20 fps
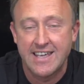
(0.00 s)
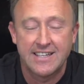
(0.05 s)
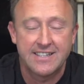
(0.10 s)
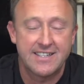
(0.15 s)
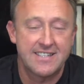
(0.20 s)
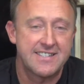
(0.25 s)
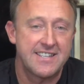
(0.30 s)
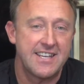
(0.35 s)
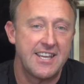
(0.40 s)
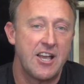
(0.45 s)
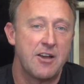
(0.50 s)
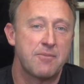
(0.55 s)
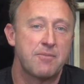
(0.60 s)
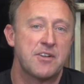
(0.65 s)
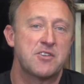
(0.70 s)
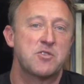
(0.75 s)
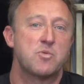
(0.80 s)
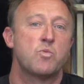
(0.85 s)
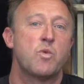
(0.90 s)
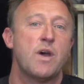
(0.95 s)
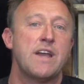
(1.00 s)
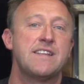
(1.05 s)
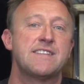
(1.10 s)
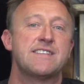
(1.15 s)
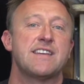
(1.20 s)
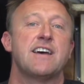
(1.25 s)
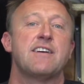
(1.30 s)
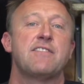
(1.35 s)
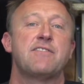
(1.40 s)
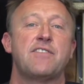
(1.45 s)
to see how much
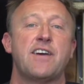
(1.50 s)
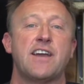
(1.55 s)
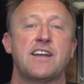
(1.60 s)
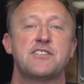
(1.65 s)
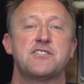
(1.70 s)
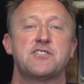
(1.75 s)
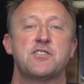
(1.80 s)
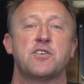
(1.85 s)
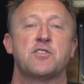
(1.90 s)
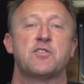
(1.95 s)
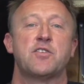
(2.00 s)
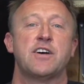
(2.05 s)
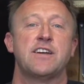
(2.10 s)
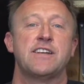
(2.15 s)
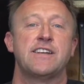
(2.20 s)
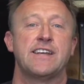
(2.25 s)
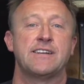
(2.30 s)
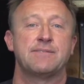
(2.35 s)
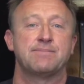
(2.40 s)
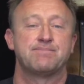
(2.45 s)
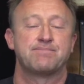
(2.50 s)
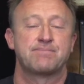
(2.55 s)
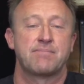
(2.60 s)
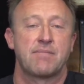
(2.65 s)
weight affects your riding.